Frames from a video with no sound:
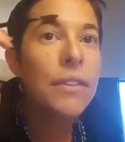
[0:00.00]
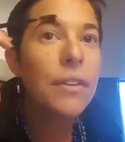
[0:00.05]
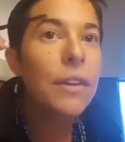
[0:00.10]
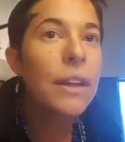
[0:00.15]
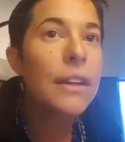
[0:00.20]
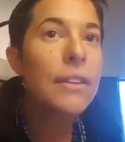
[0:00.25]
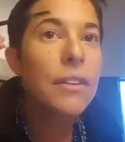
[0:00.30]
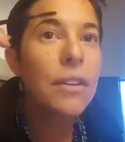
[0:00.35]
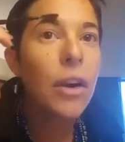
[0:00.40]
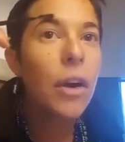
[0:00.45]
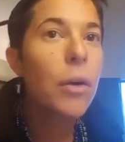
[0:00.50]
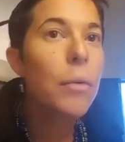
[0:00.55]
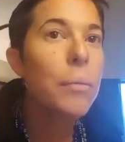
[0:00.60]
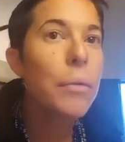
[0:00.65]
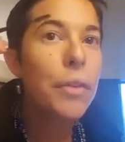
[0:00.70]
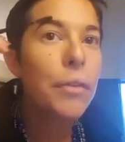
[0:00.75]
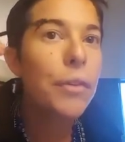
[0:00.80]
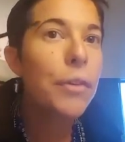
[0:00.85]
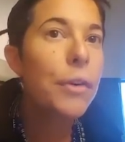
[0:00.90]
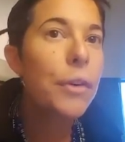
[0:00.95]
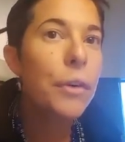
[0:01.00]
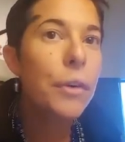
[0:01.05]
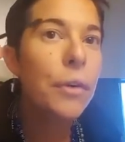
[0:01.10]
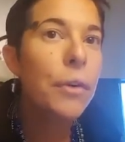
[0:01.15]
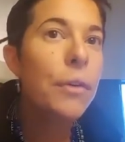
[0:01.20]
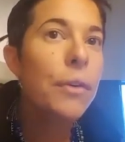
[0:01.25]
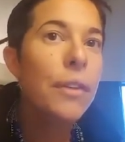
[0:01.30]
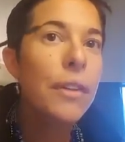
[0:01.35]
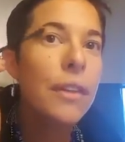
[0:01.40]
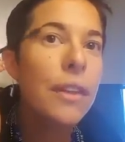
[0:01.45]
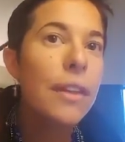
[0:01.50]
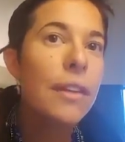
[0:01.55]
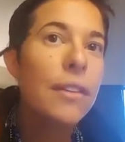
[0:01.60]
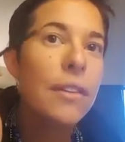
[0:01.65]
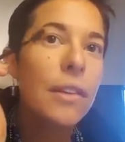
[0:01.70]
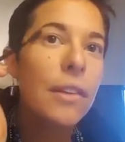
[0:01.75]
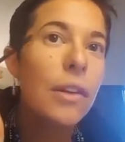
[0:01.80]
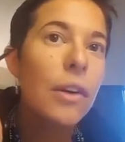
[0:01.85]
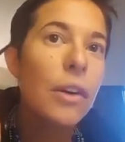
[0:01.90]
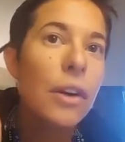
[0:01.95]
So let's comb through
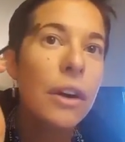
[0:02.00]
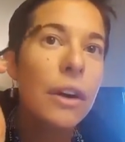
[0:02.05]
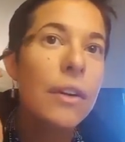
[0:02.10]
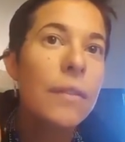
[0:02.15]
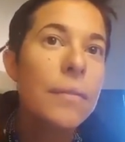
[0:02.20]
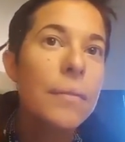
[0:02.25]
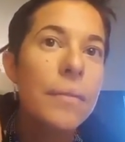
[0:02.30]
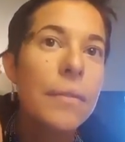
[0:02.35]
this look.